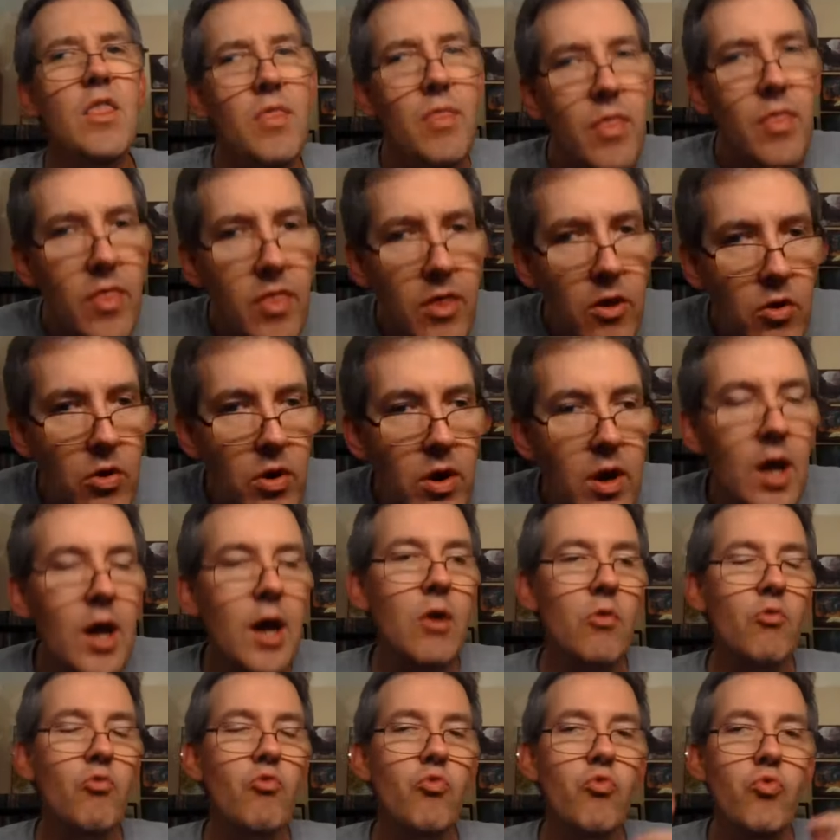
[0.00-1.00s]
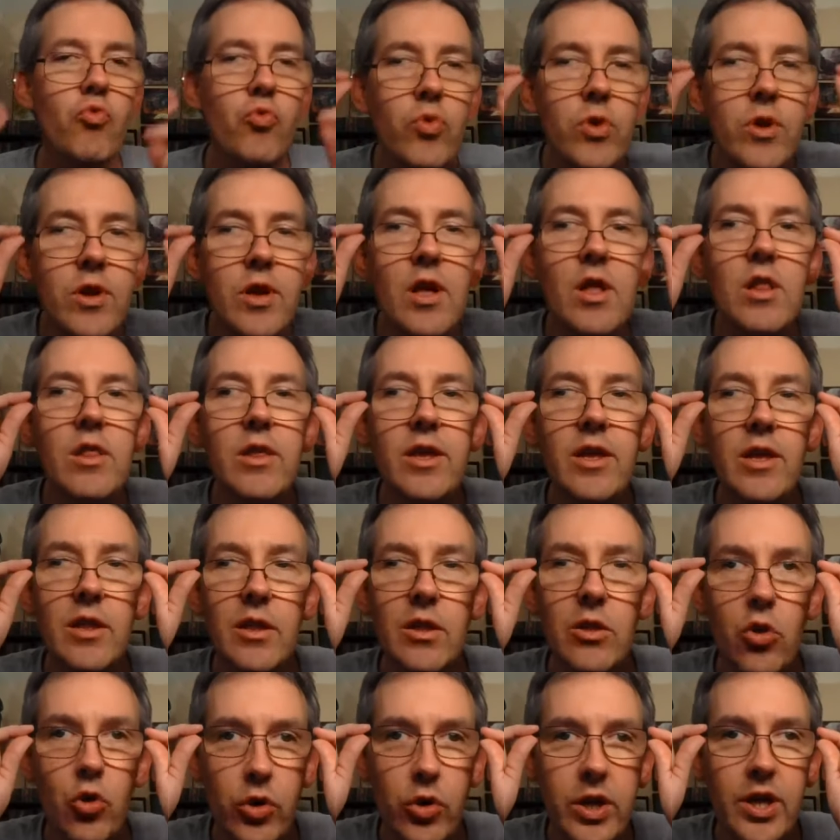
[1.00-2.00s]
They're not really
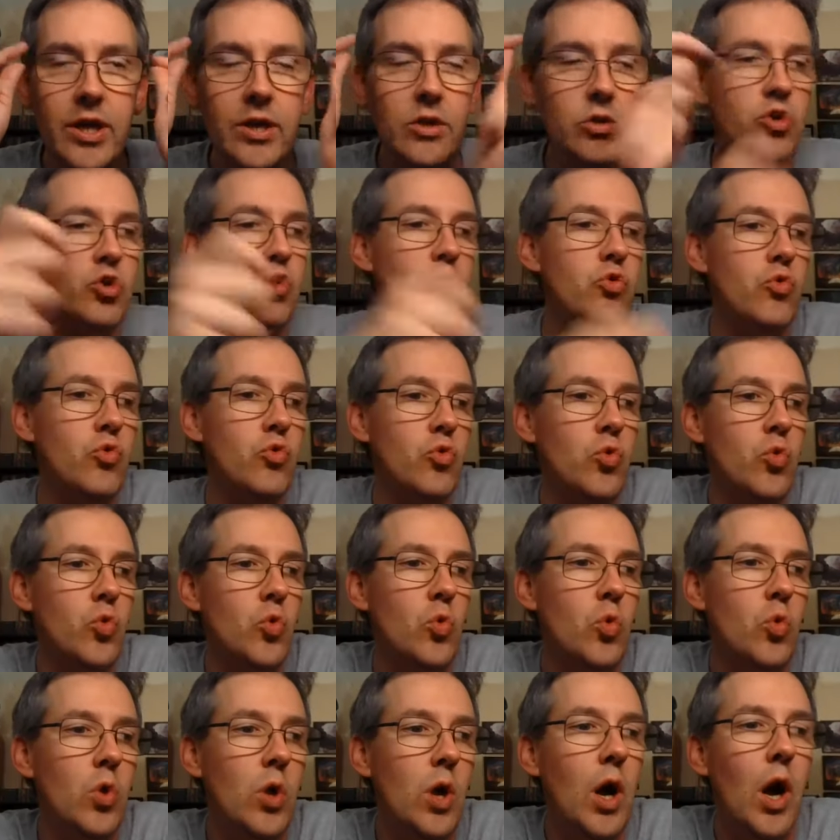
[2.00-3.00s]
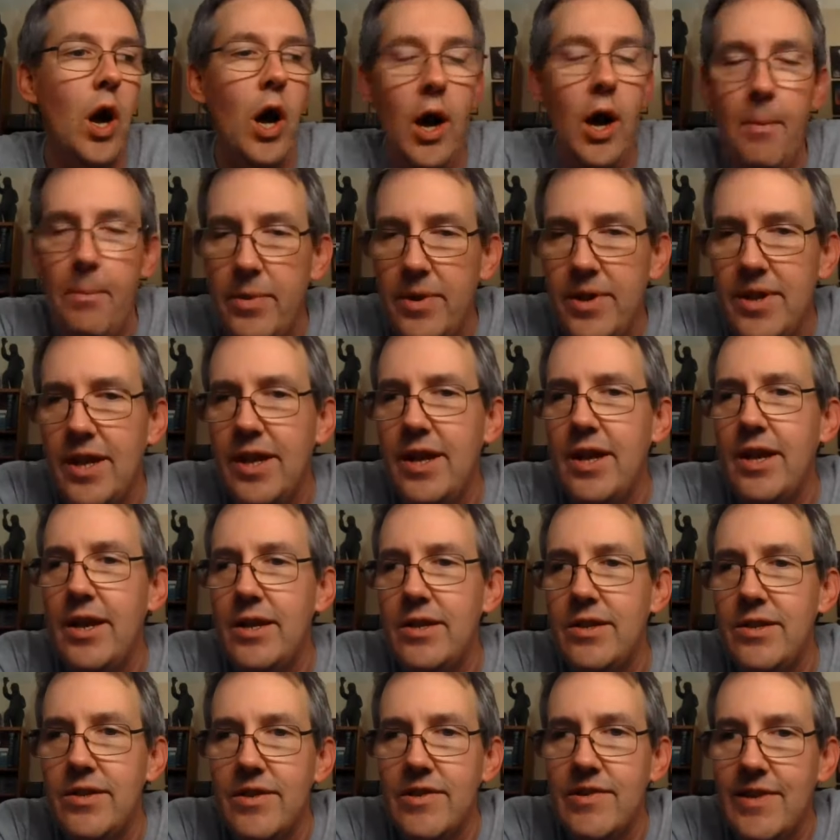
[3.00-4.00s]
looking to
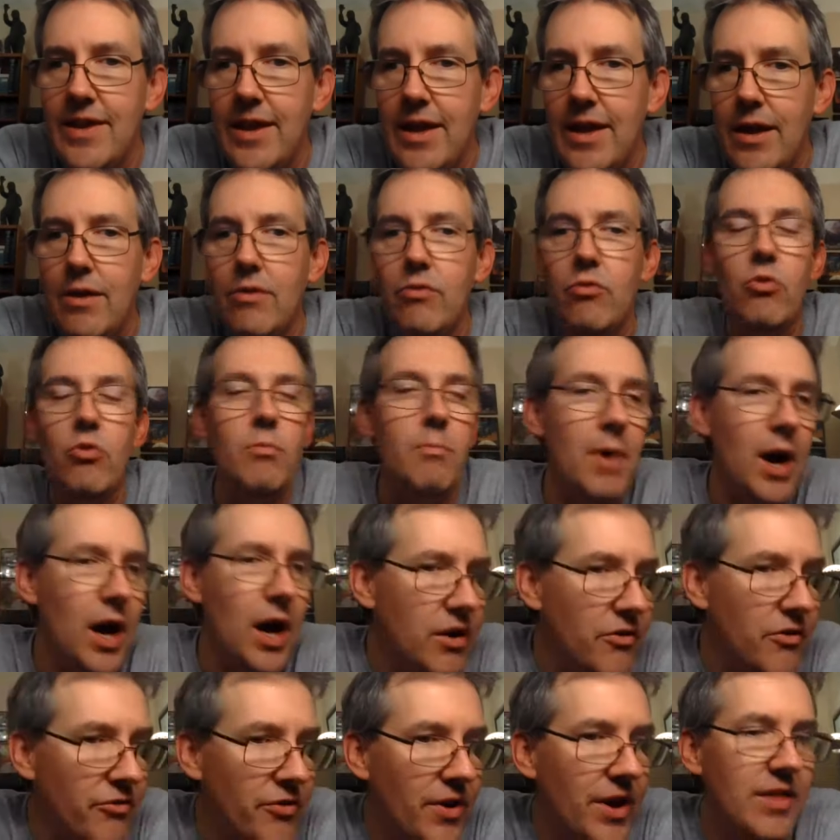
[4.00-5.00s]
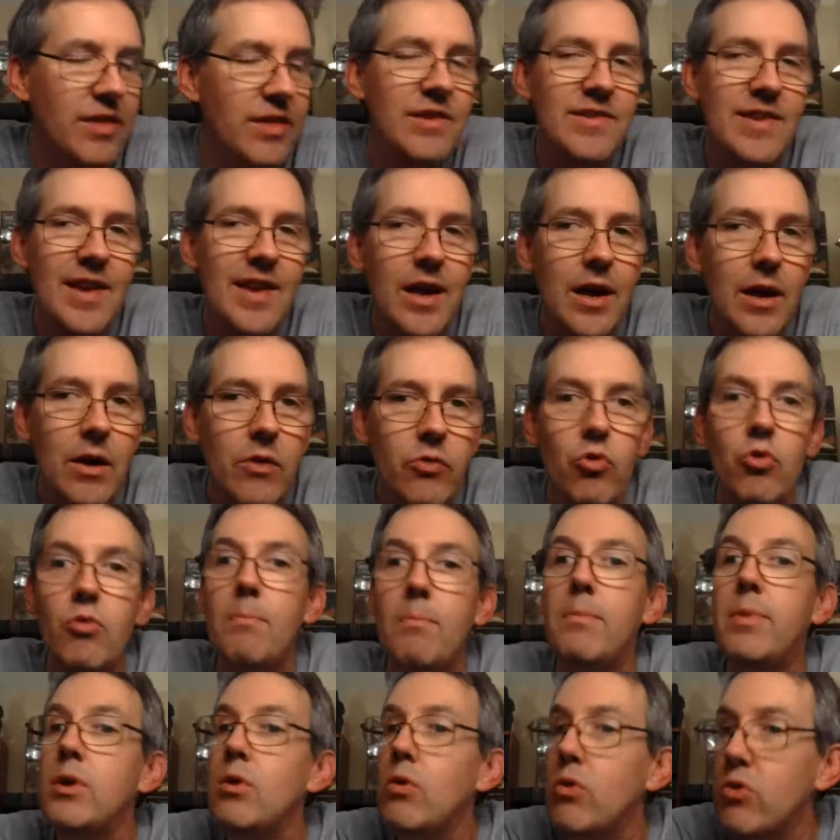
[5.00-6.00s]
update the sound or modify the sound or
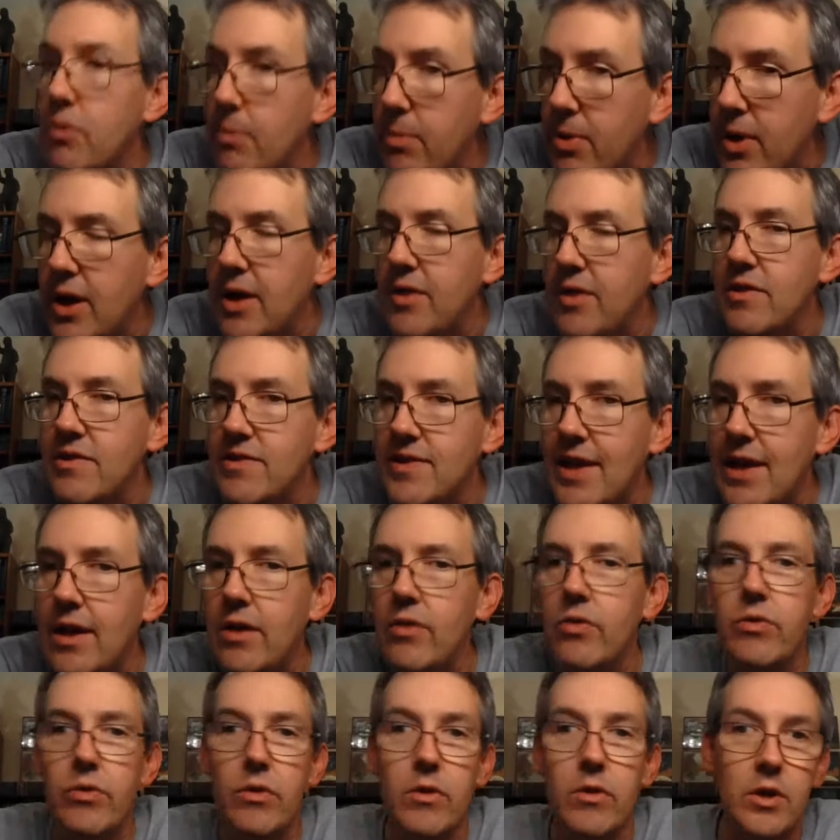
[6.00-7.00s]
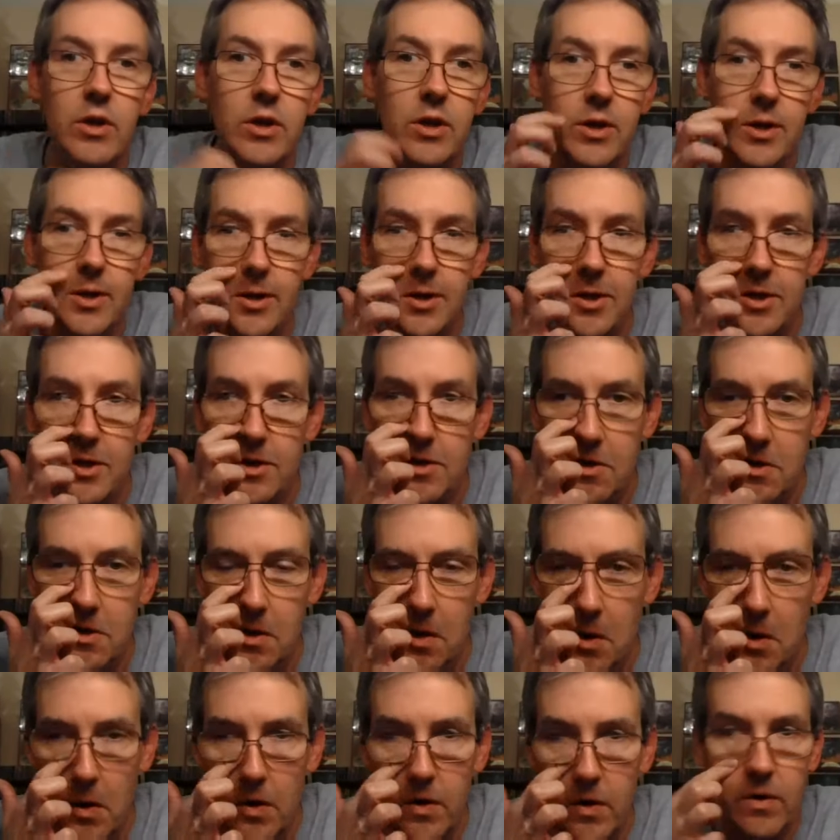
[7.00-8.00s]
build upon the sound. They
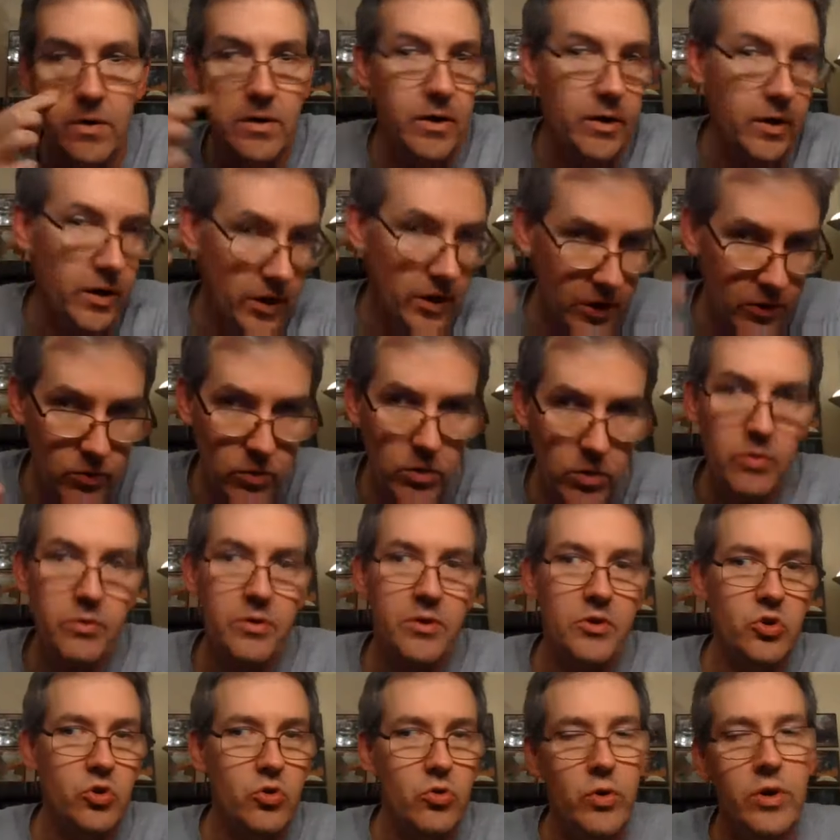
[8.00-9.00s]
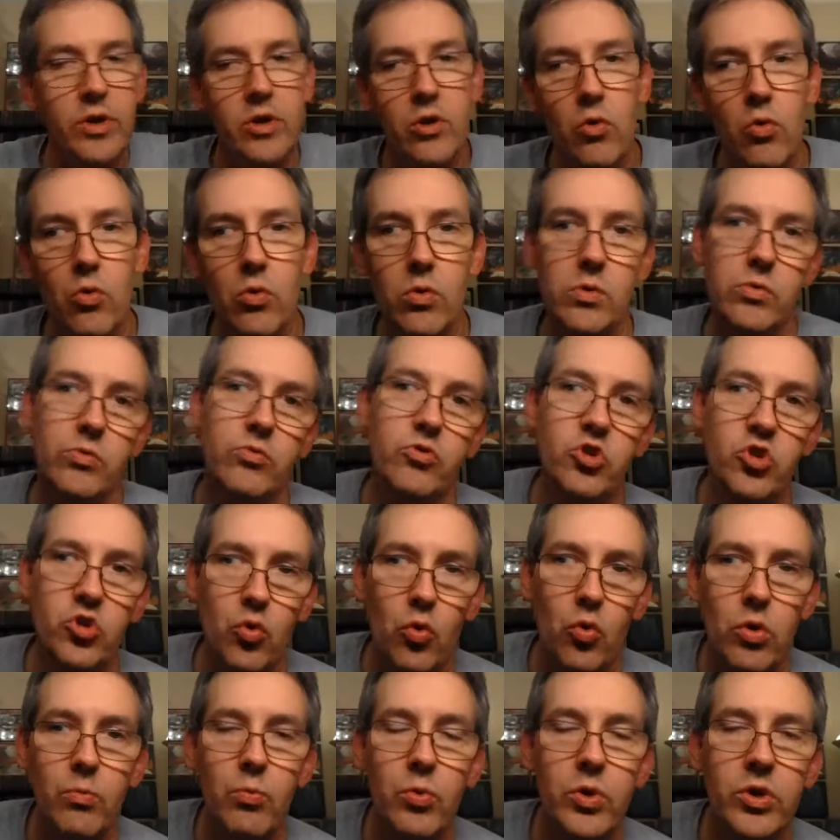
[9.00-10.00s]
hear all these great old
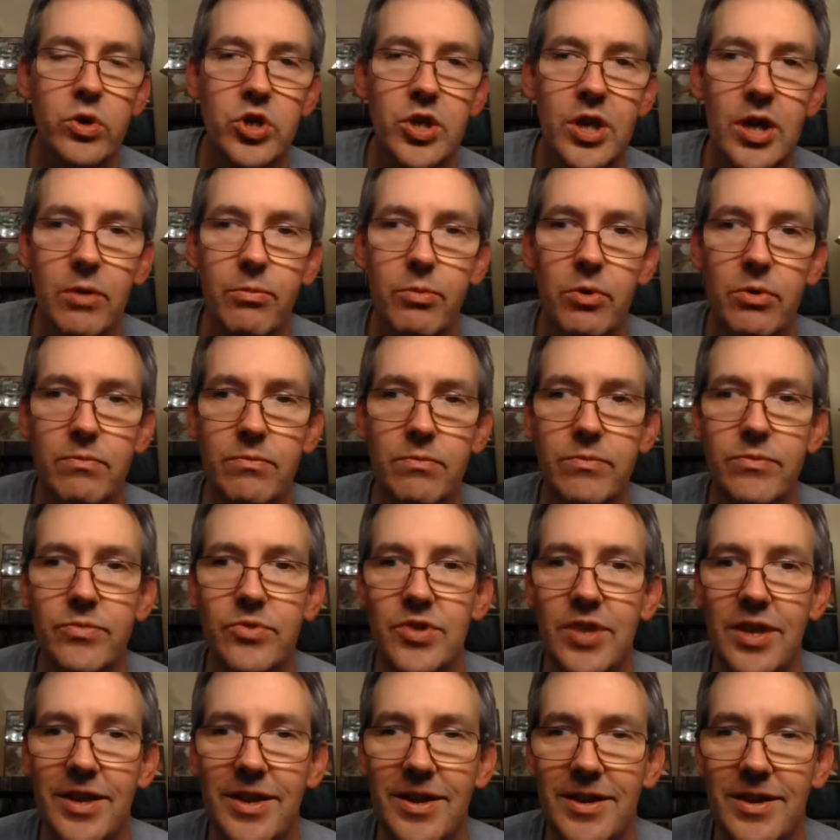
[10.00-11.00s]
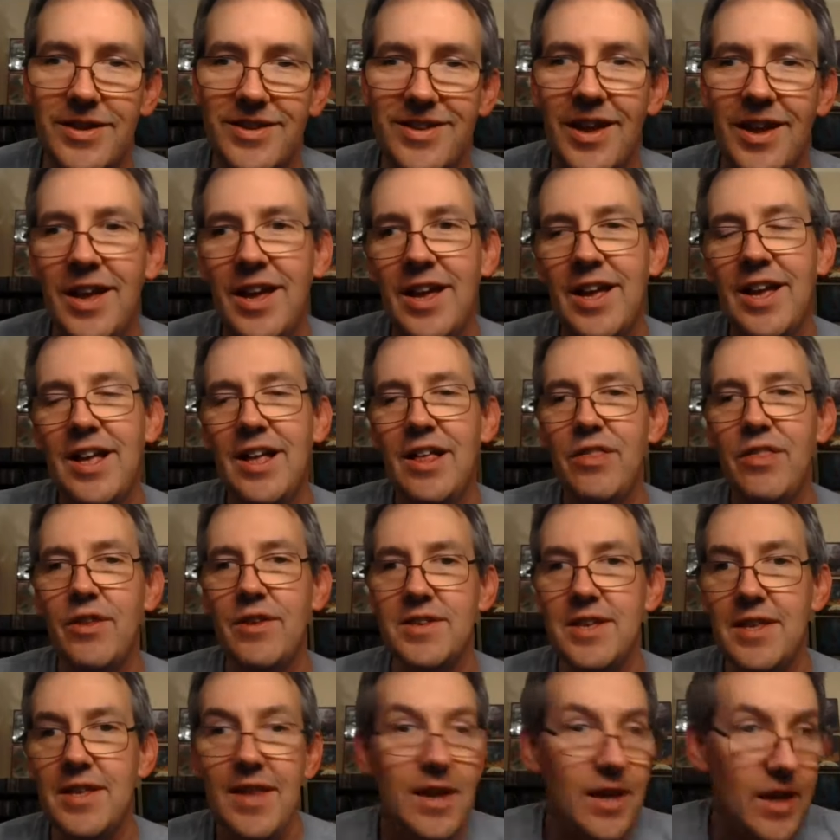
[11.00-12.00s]
Stormwitch albums and
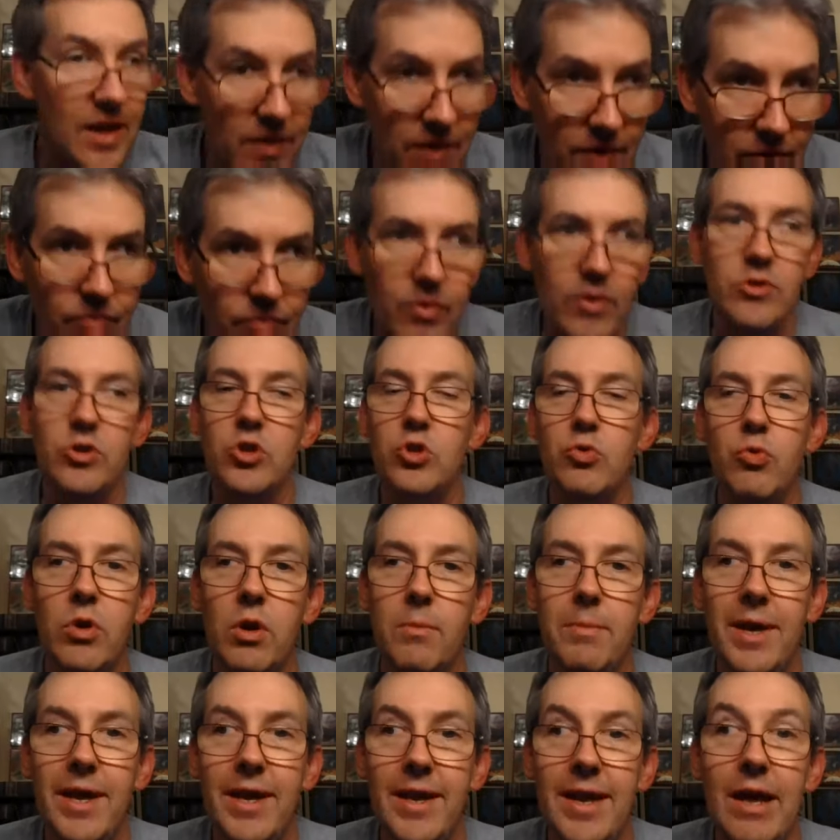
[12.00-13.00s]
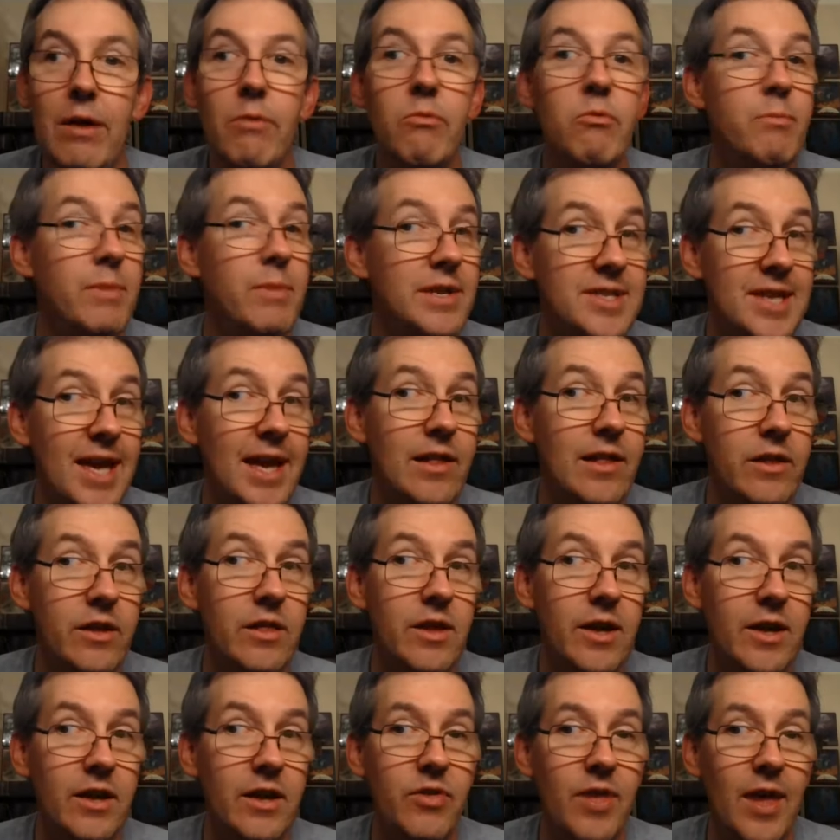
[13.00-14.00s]
things like that, and they just want to make an album
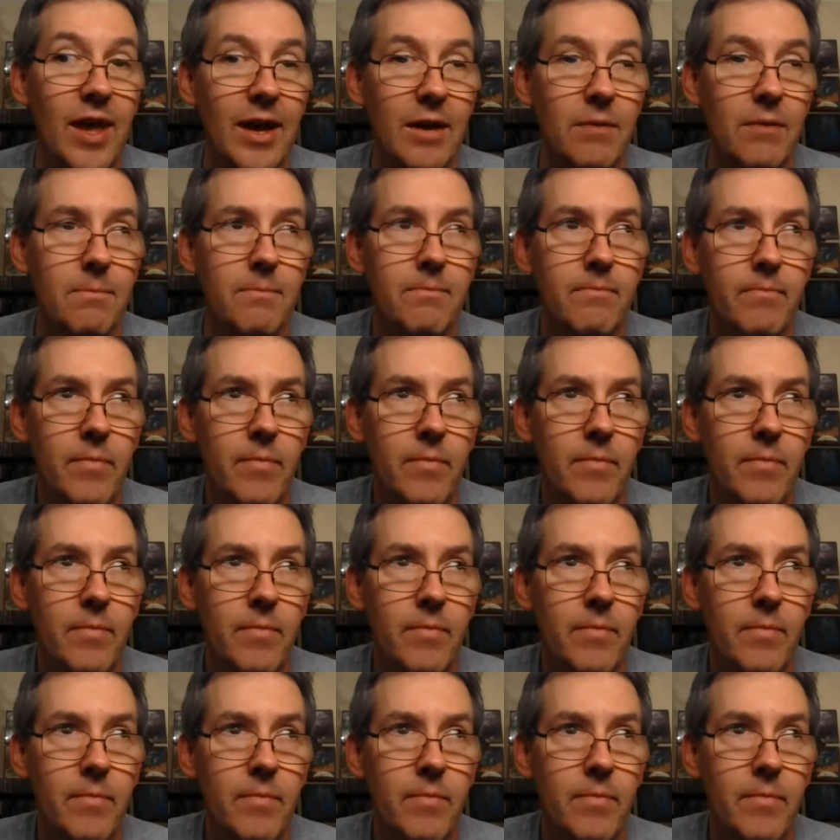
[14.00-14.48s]
exactly like that.